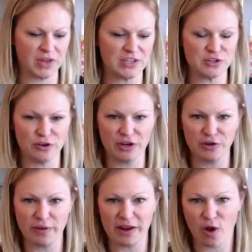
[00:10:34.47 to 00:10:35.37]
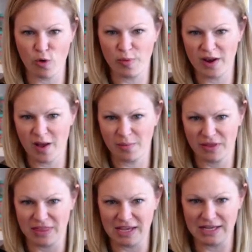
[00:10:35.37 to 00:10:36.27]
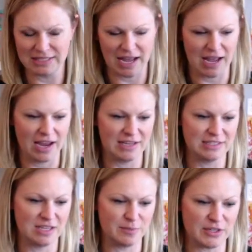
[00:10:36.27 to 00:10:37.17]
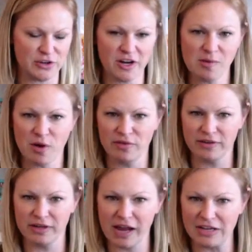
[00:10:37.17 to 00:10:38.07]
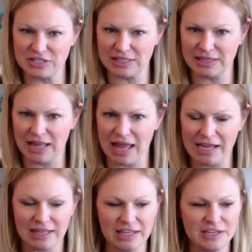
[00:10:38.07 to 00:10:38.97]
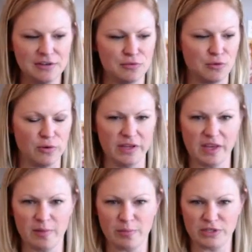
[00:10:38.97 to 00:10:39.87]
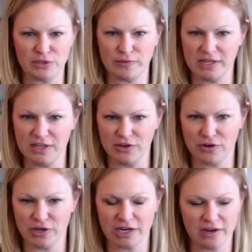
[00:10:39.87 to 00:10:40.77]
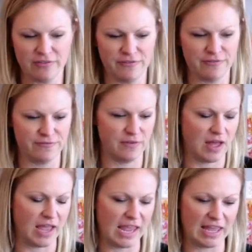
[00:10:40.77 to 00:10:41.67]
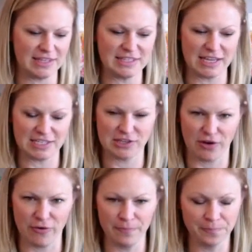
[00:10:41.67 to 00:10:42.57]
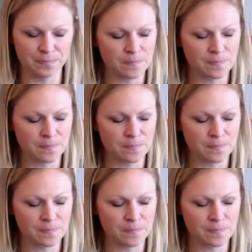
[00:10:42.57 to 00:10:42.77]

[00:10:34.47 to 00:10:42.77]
So a good way to open up these guys is by turning them over and just lightly rolling him between your hands like so.